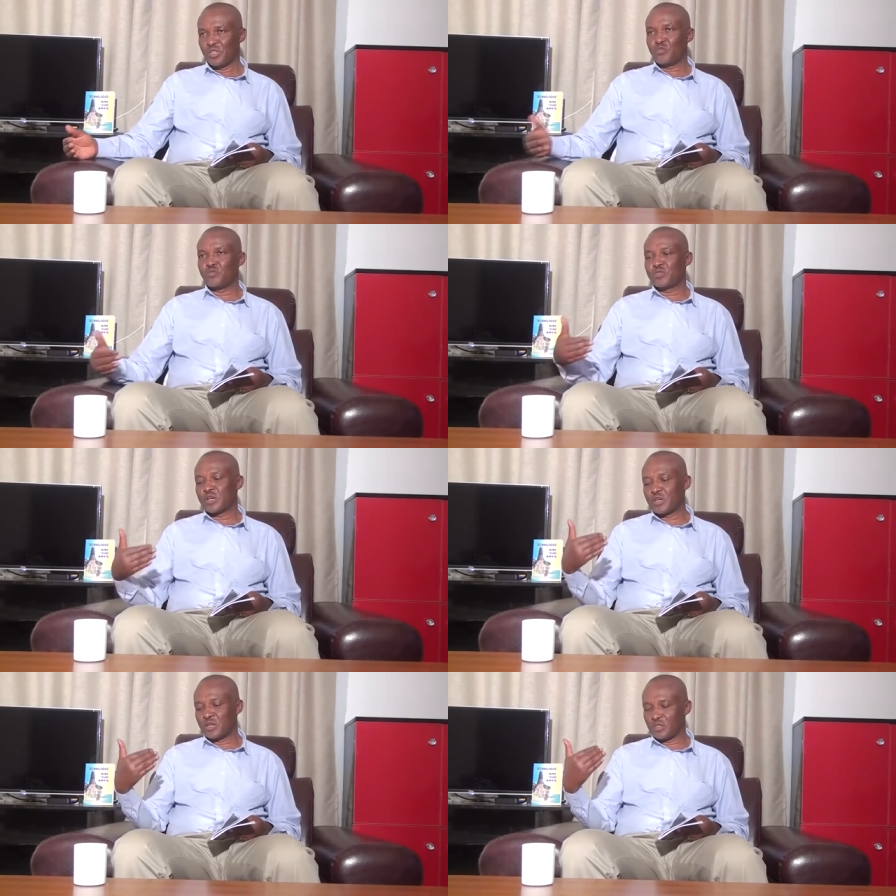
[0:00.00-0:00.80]
If
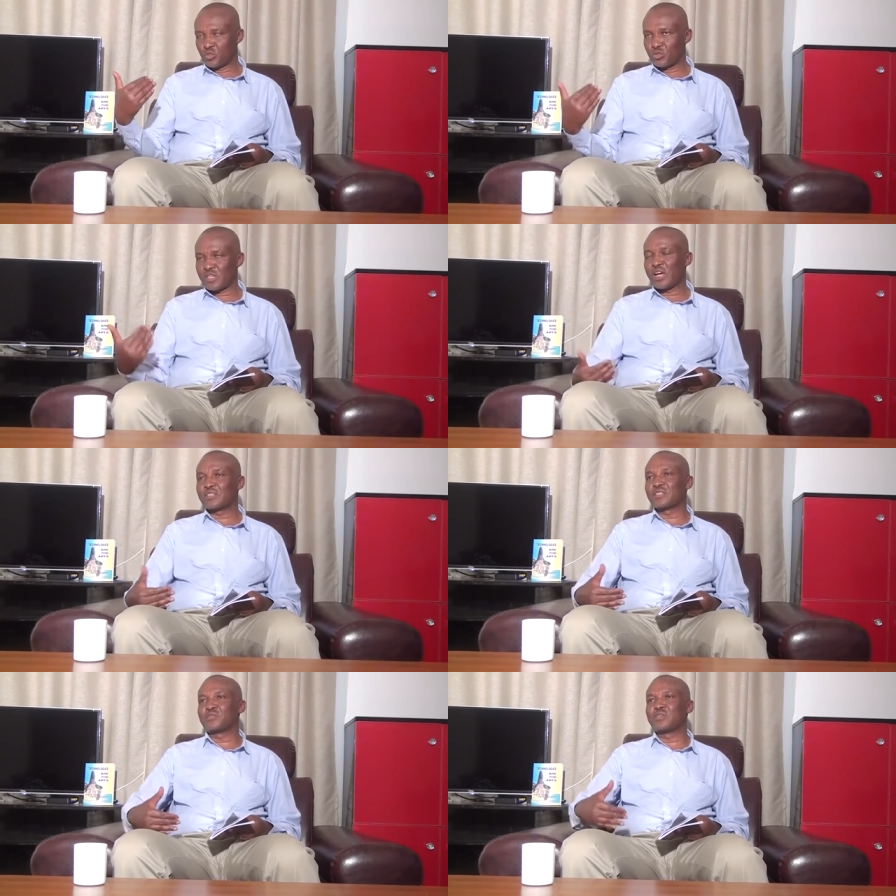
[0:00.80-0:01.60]
the
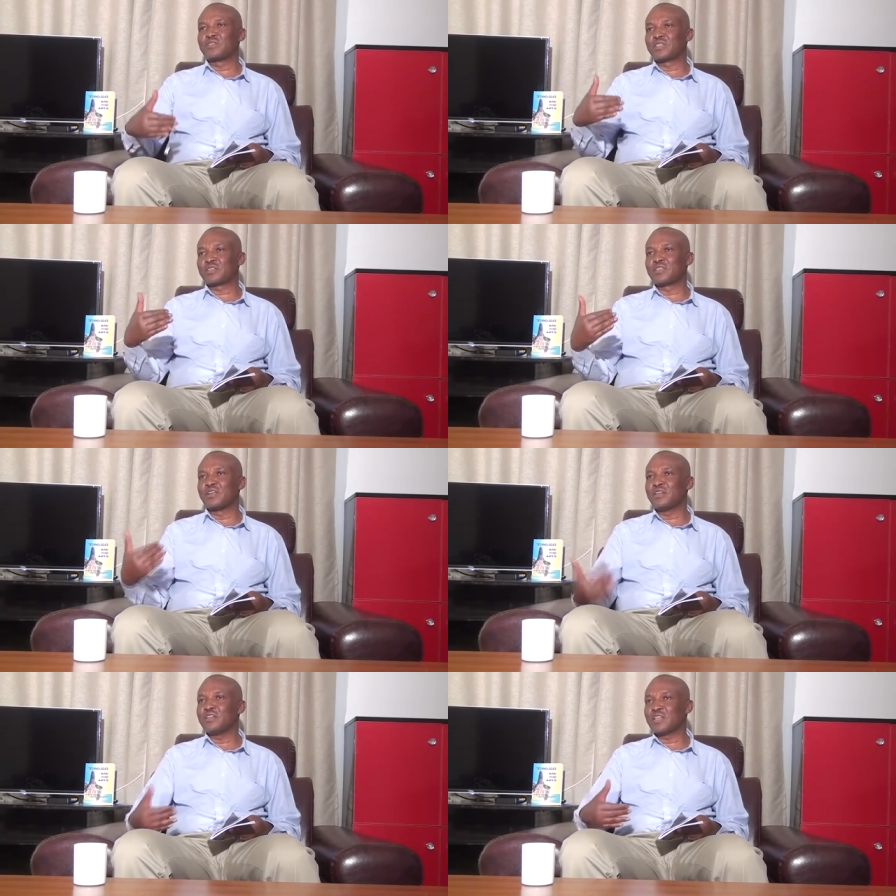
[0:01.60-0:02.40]
society thinks that they
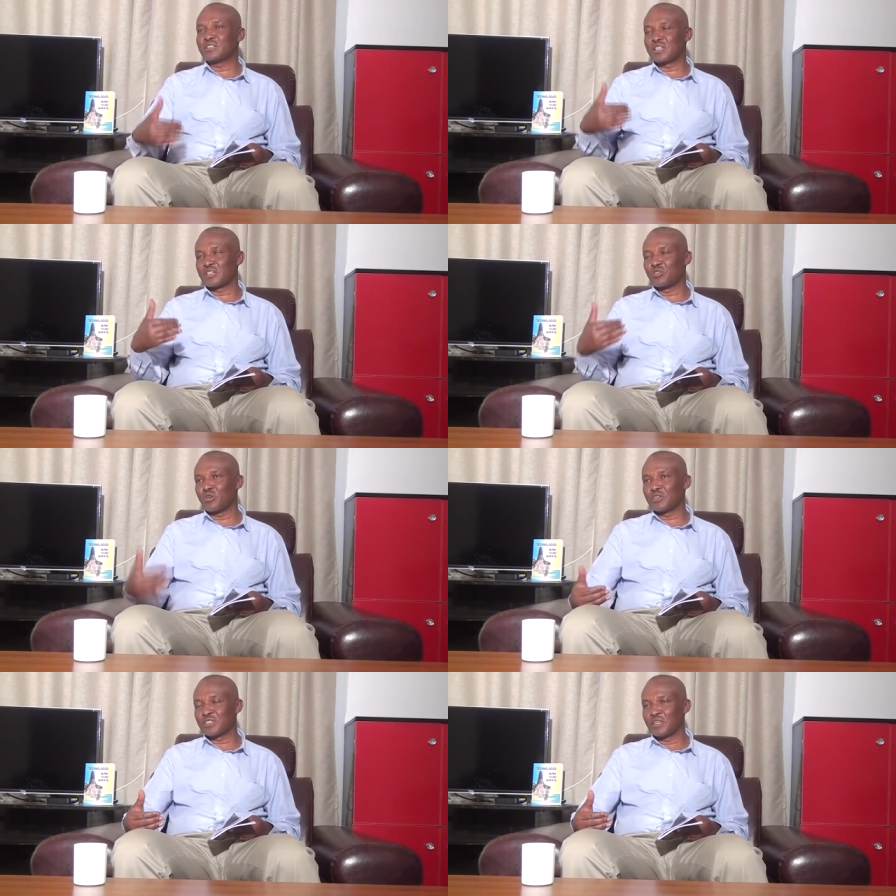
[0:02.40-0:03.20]
need that
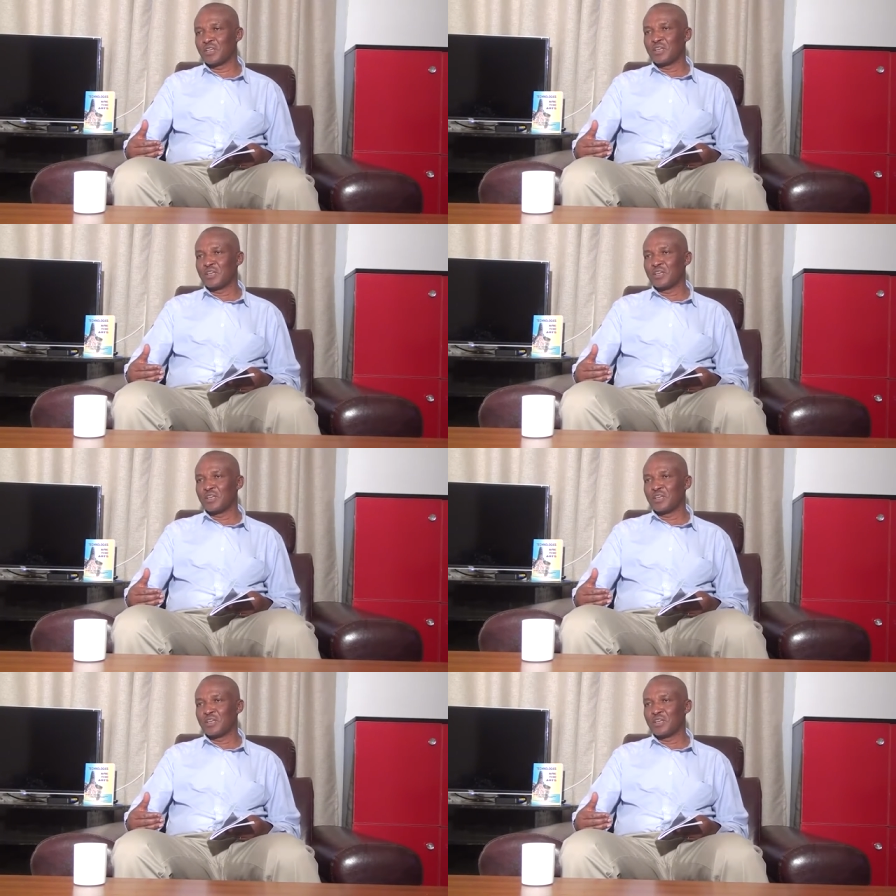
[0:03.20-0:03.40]
technology,